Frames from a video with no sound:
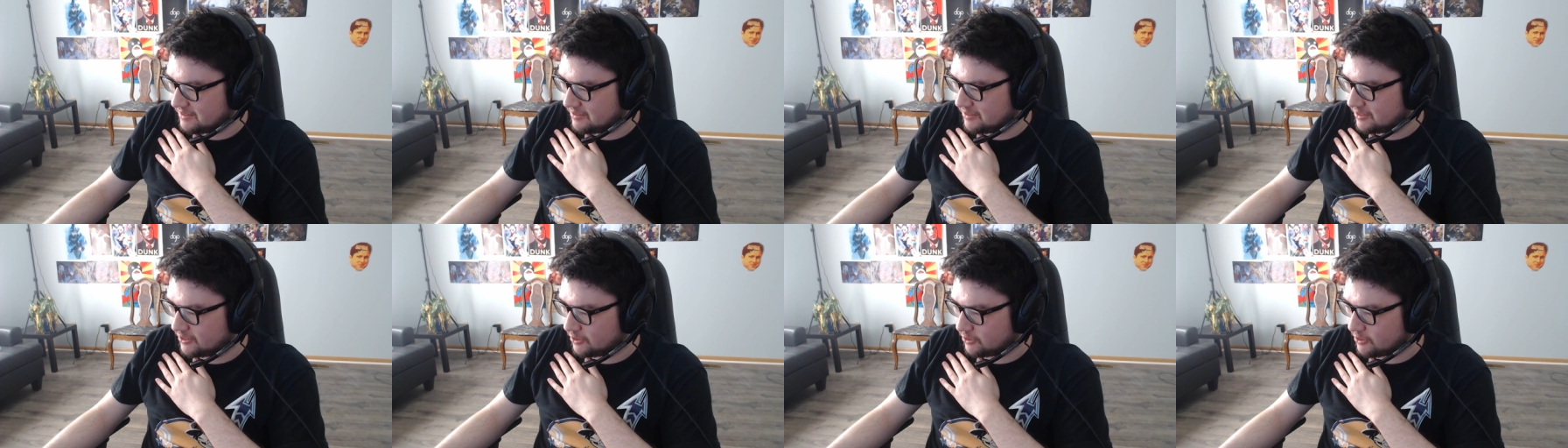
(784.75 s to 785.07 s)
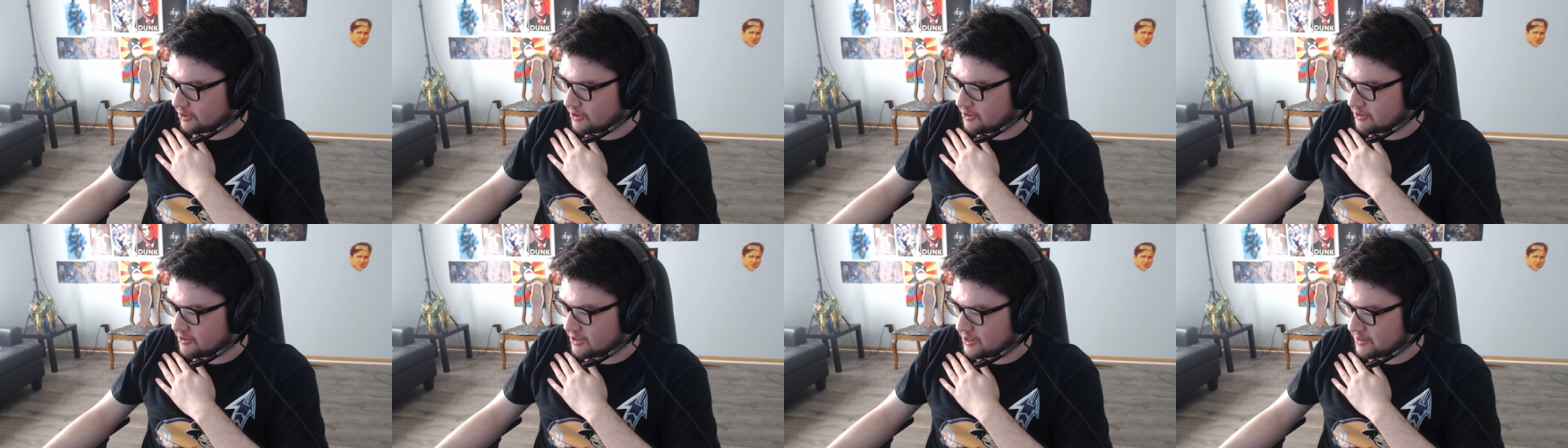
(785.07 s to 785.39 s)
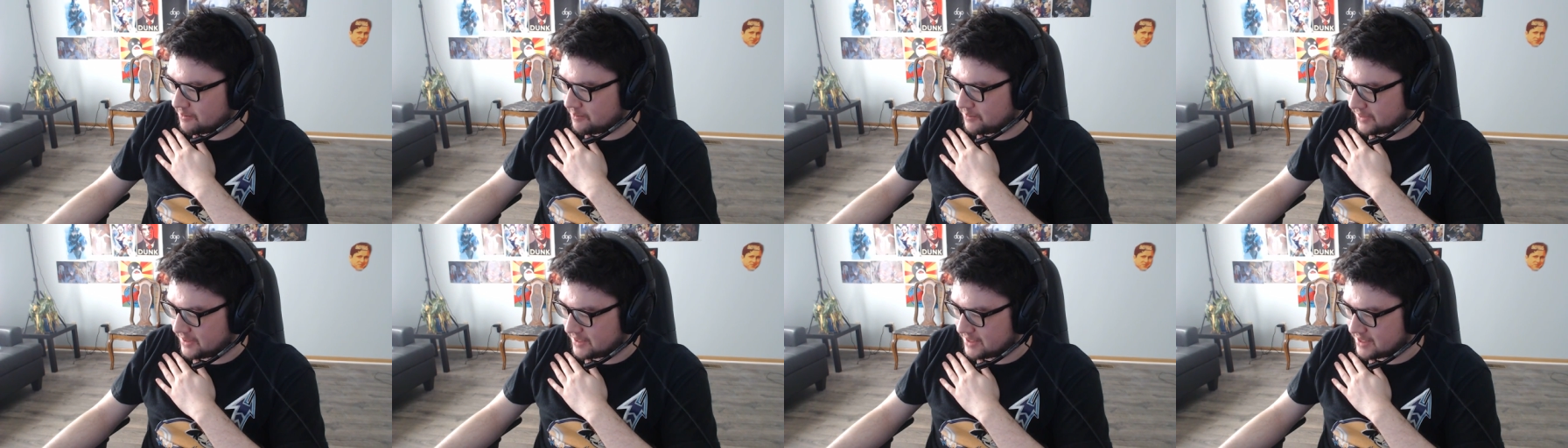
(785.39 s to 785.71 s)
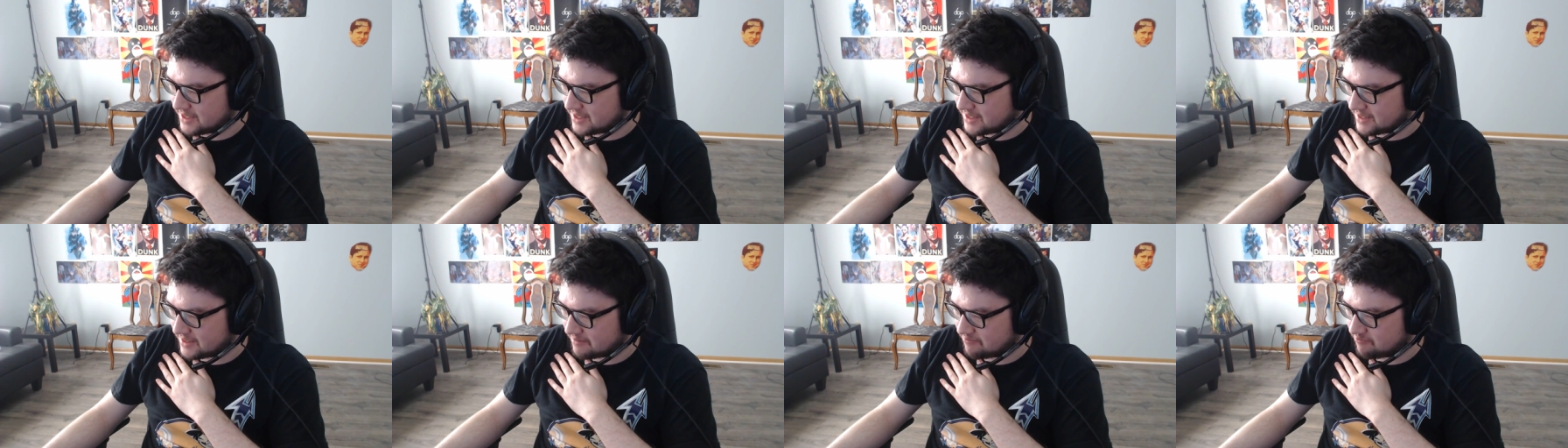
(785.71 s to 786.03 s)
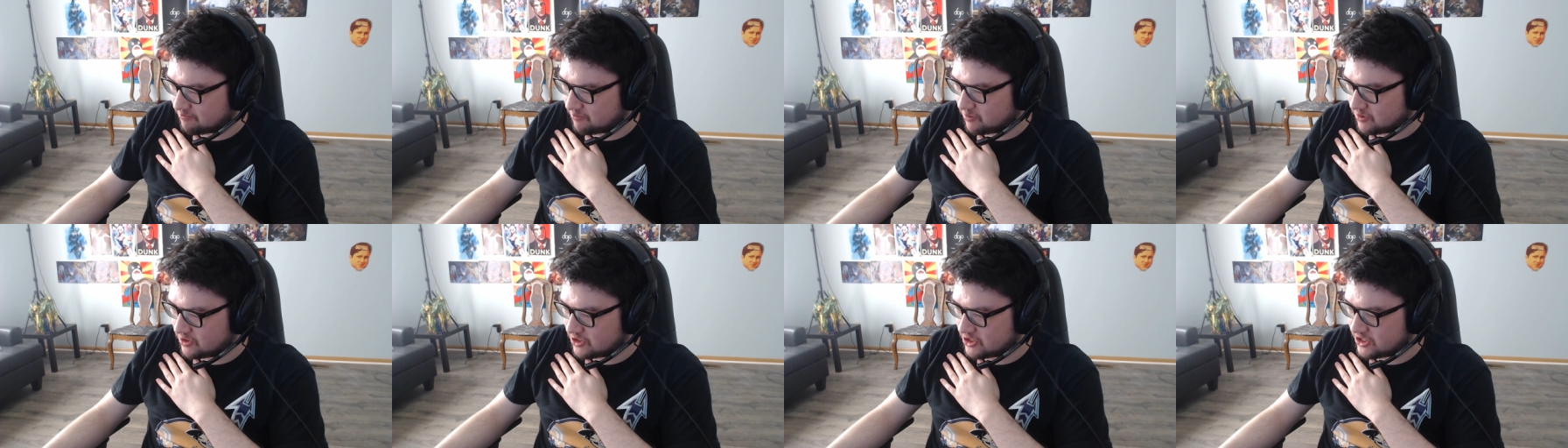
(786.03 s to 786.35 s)
throw up this
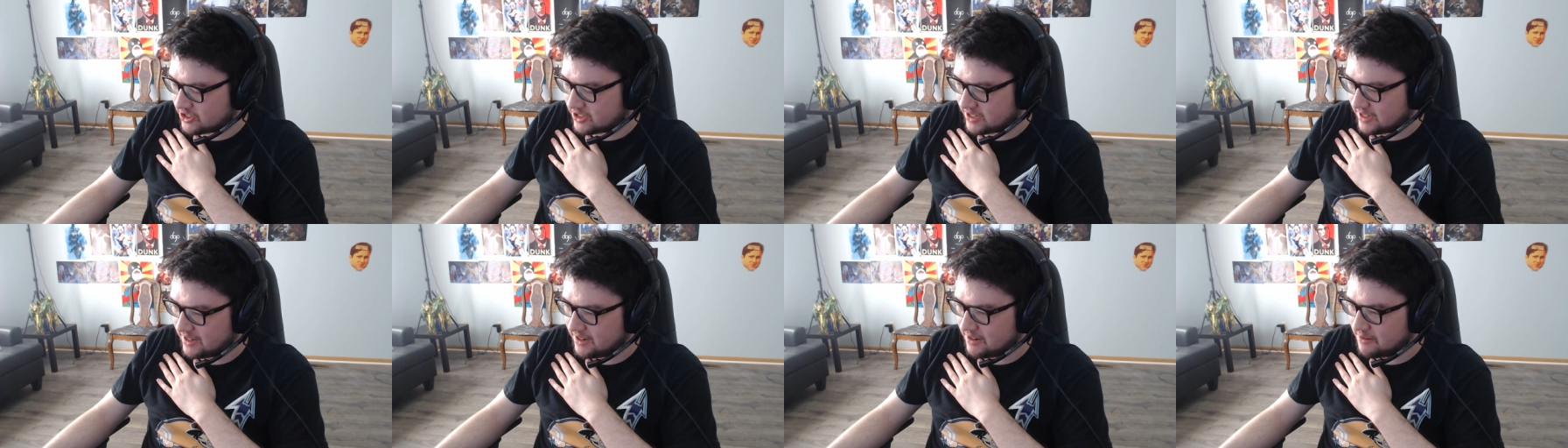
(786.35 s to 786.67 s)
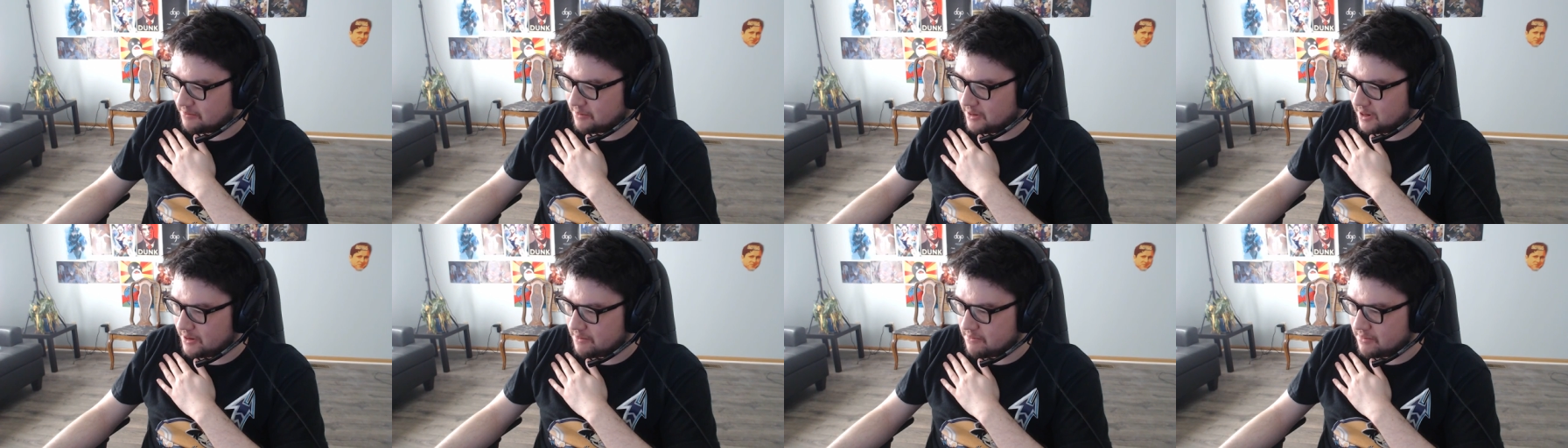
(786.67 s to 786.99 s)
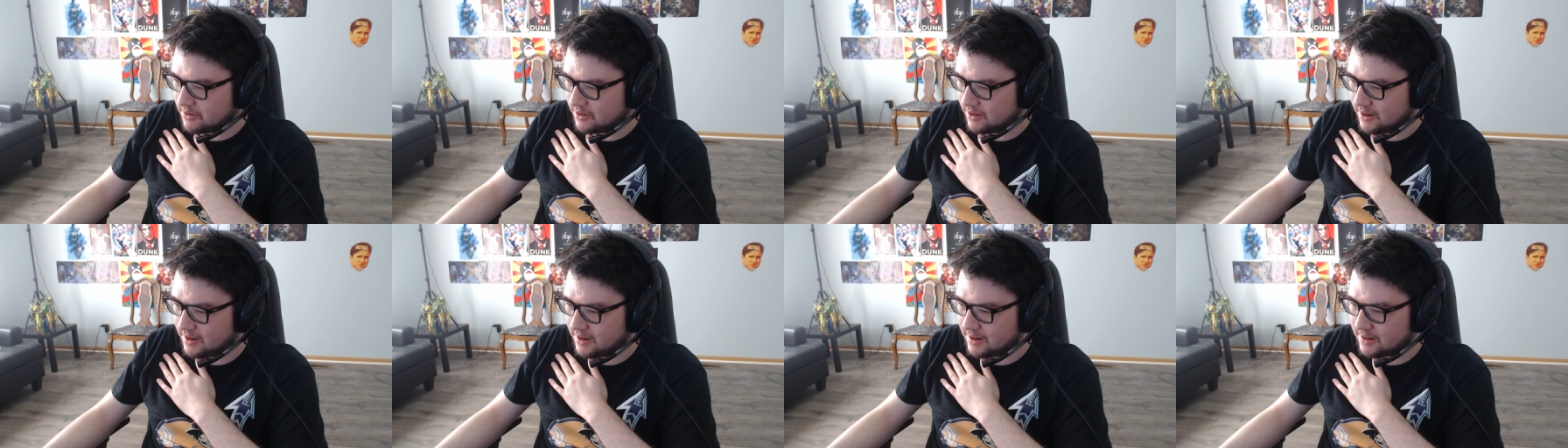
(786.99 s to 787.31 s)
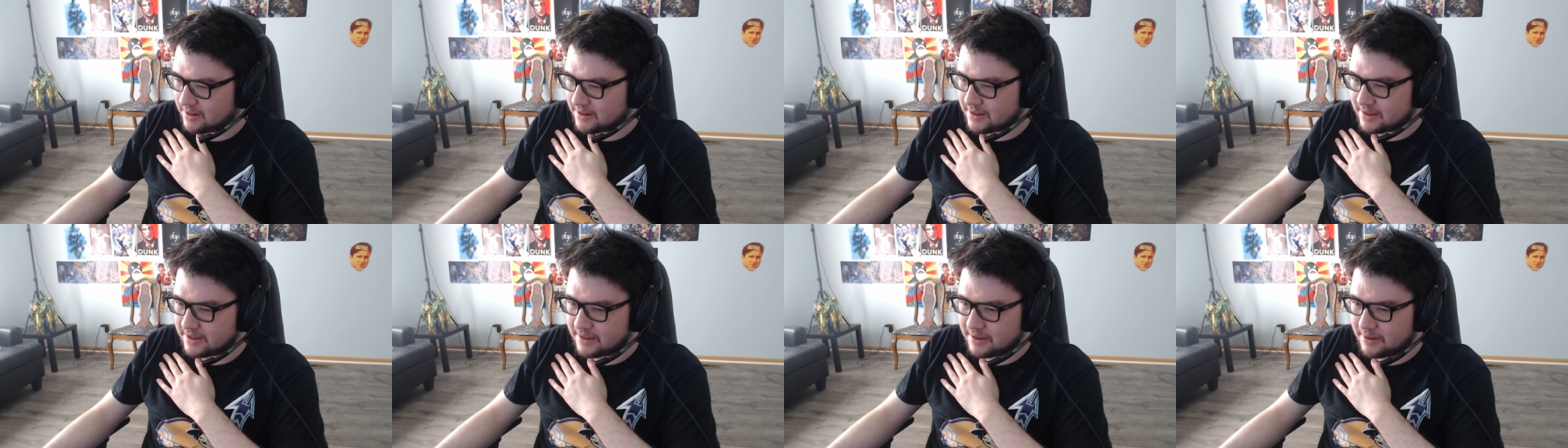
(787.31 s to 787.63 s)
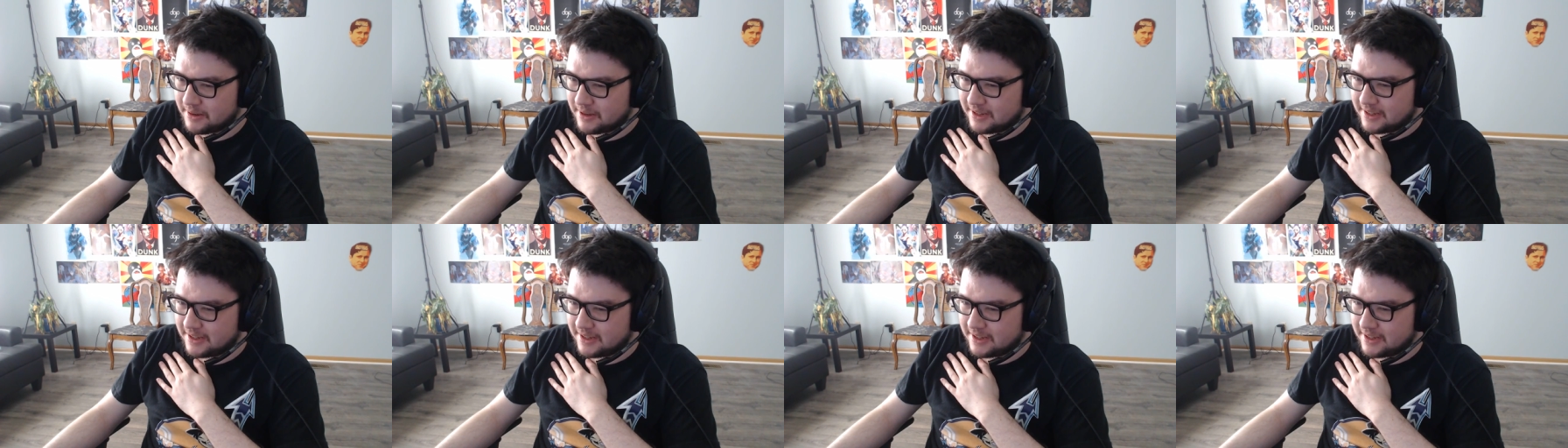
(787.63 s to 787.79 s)
shit in my body.